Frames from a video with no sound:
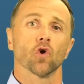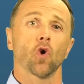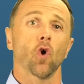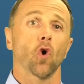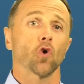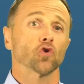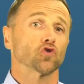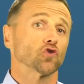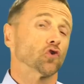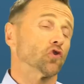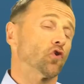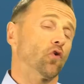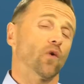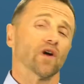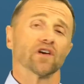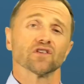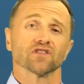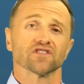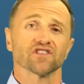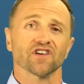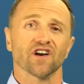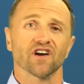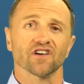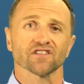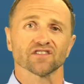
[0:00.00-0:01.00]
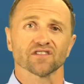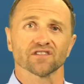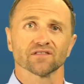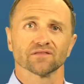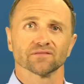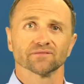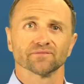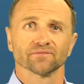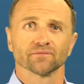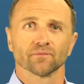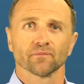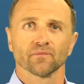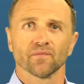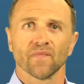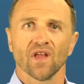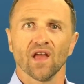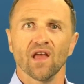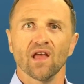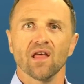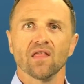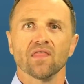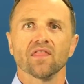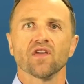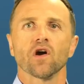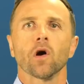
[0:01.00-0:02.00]
or don't know where to start.
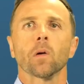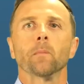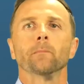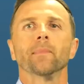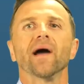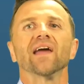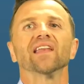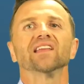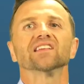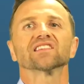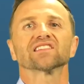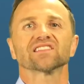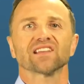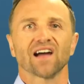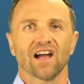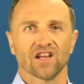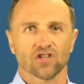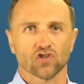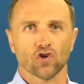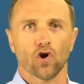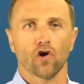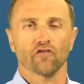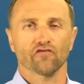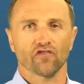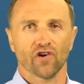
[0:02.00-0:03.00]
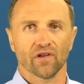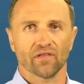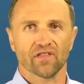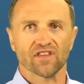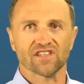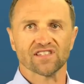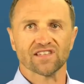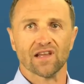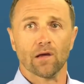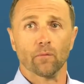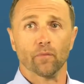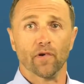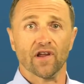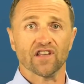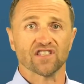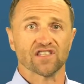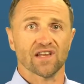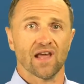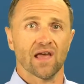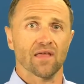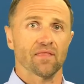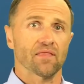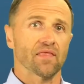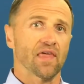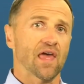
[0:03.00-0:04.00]
There are many sites offering these templates
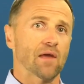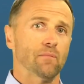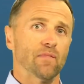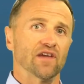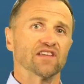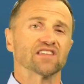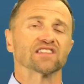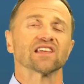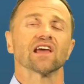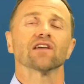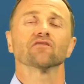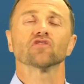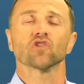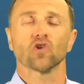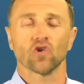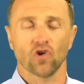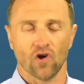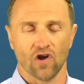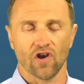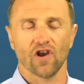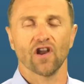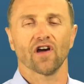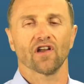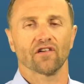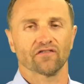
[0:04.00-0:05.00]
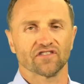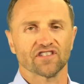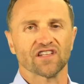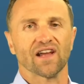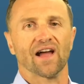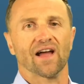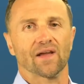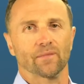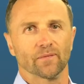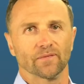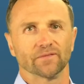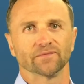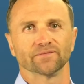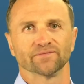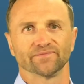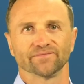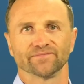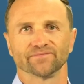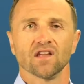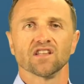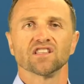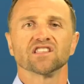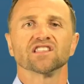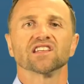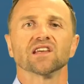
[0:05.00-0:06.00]
and they may save you a lot of time.
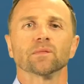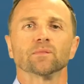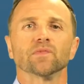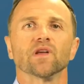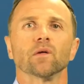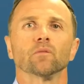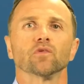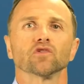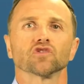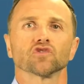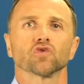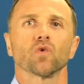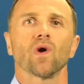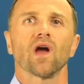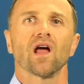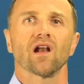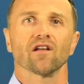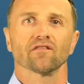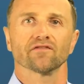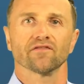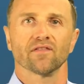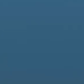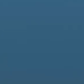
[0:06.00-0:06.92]
Tip number 12.